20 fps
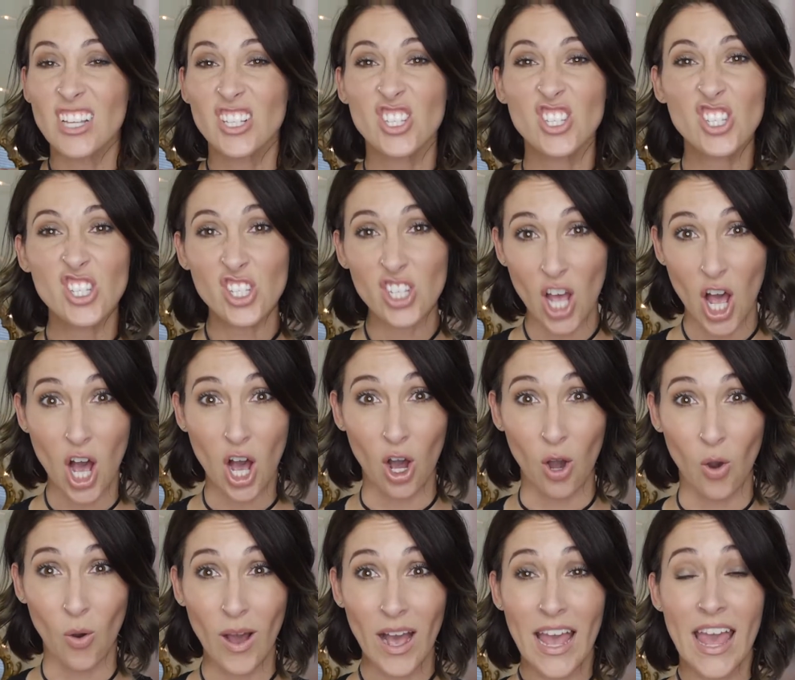
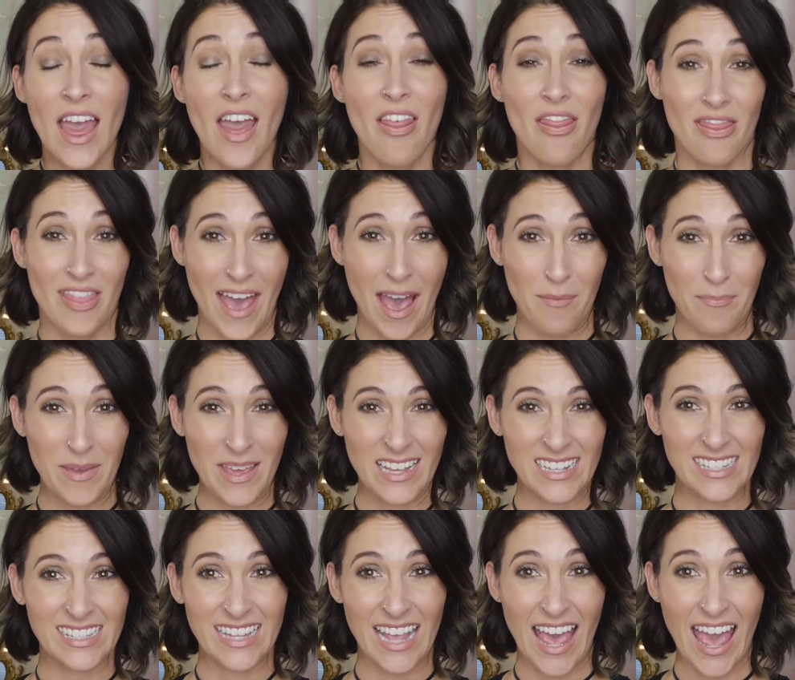So that
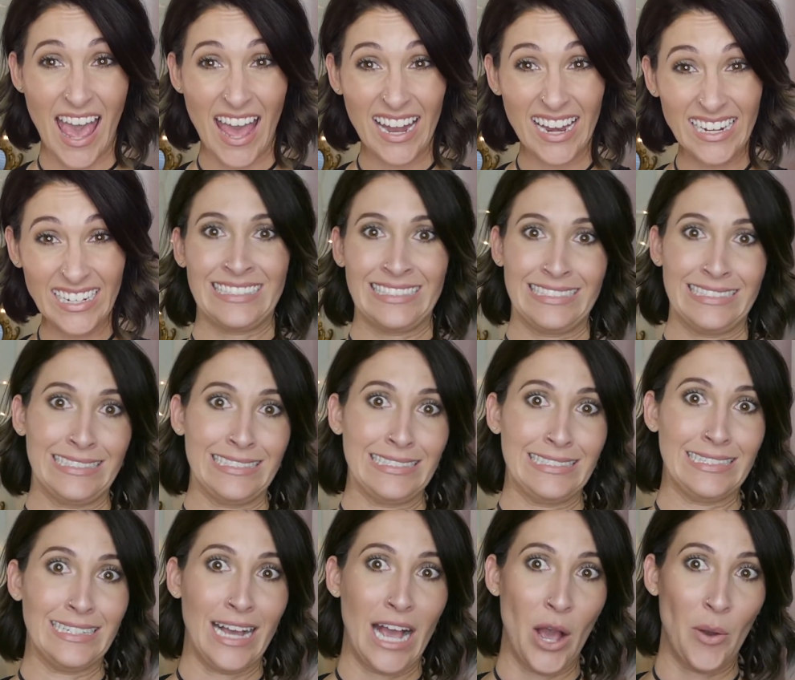being said,
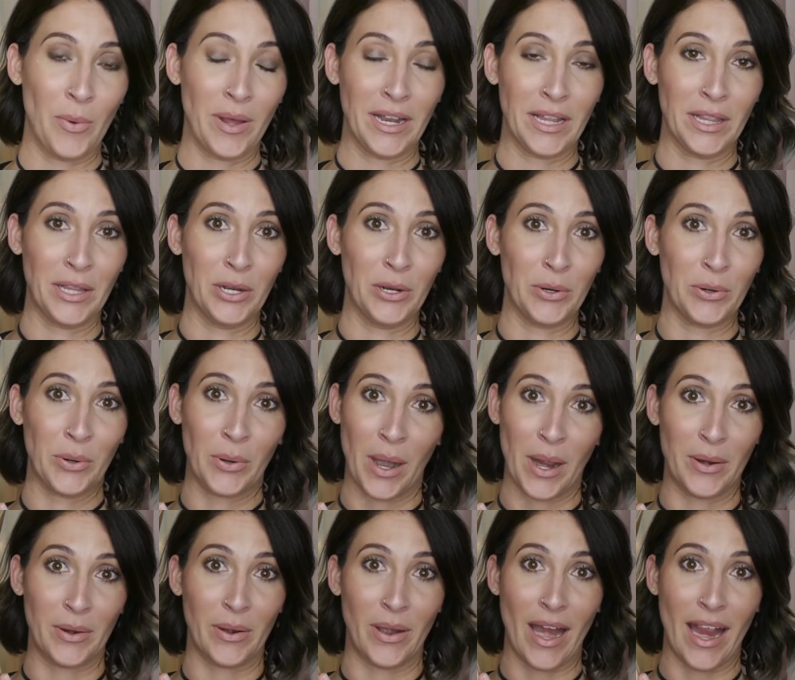I went a little
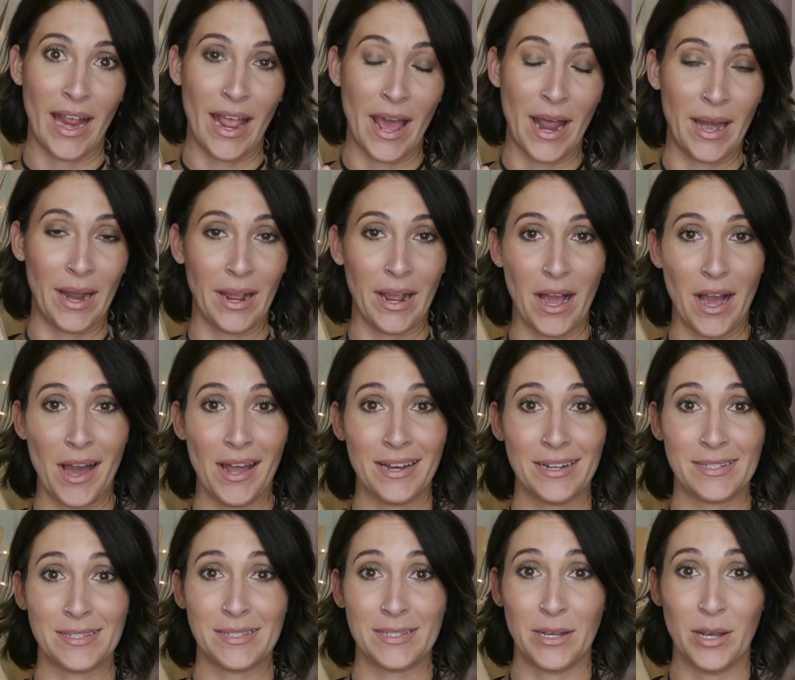cray cray and I
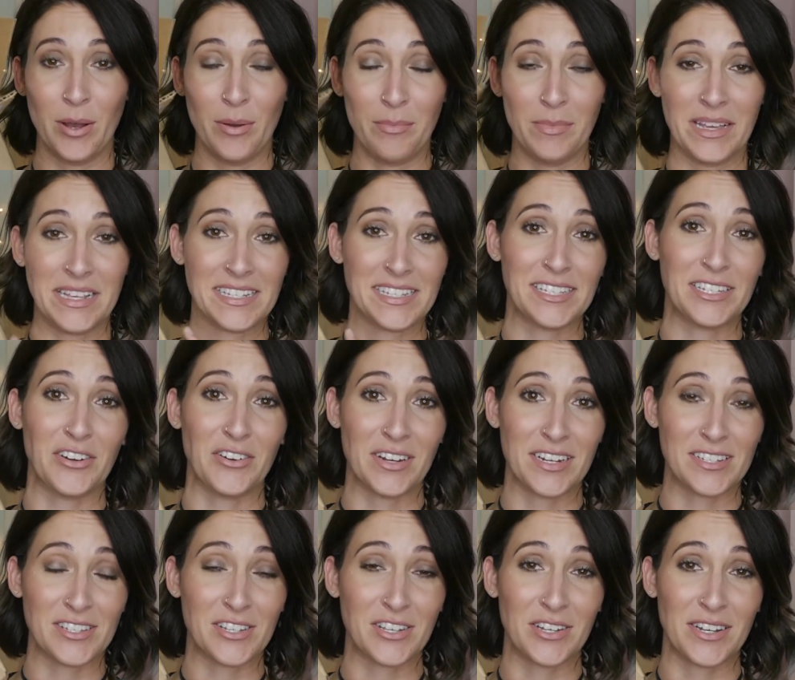got some
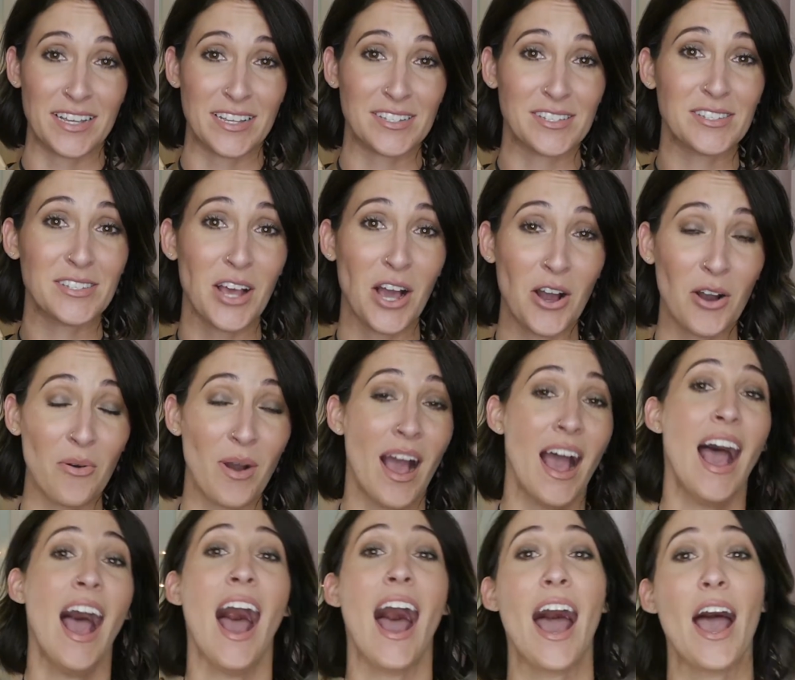serious goodies. So
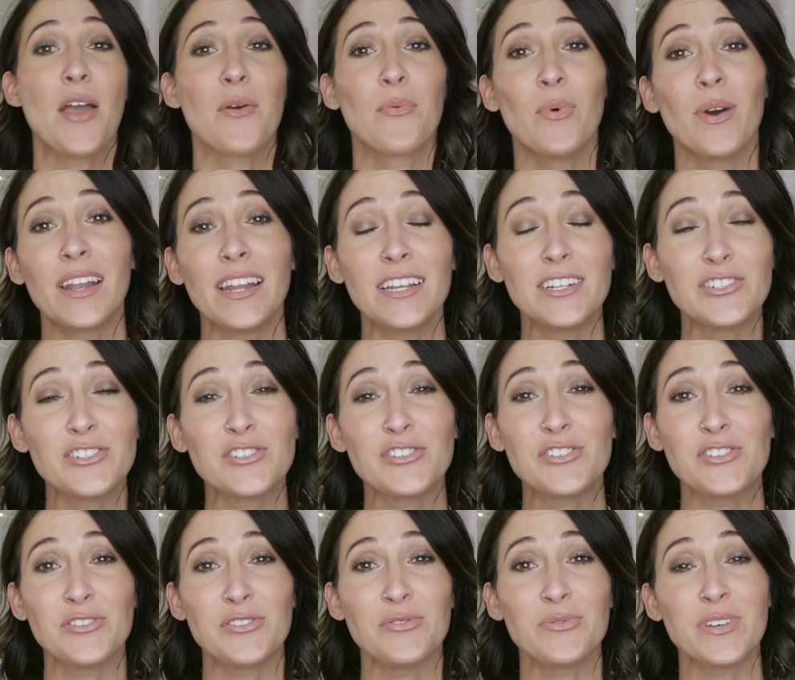I wanted
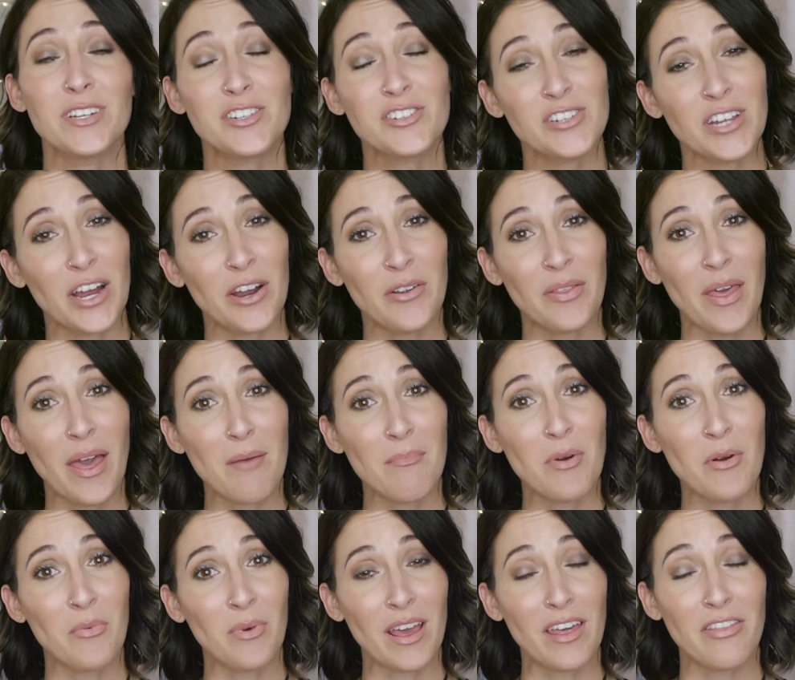to share
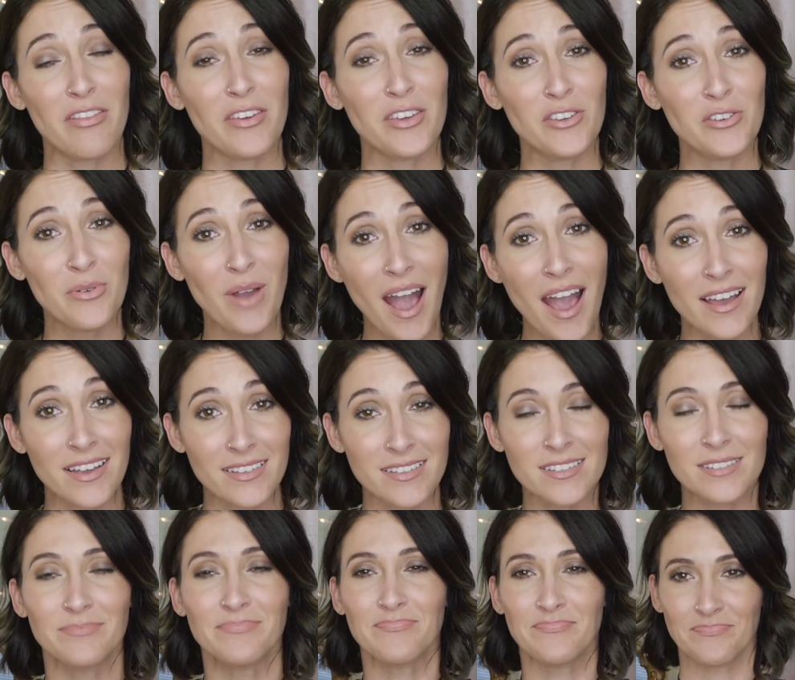them with you
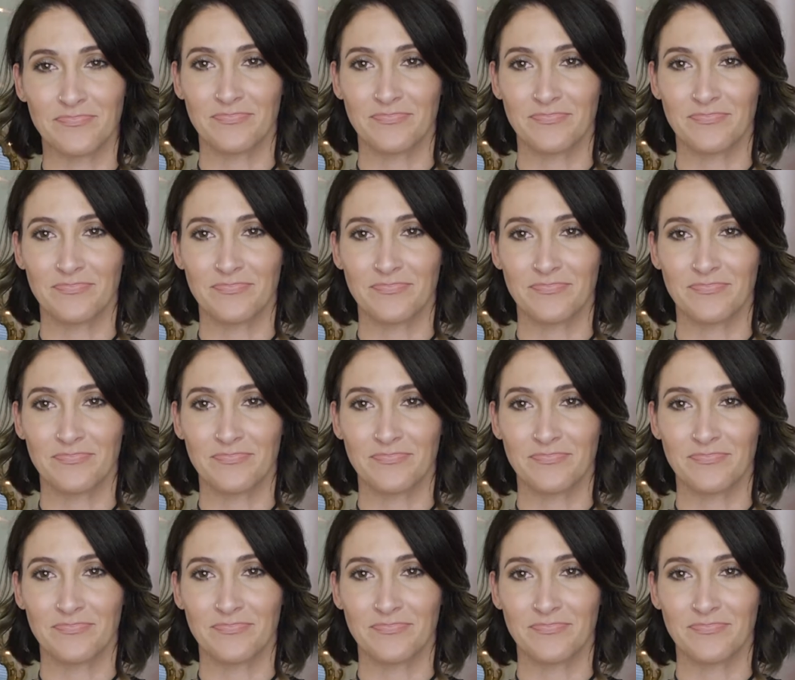guys.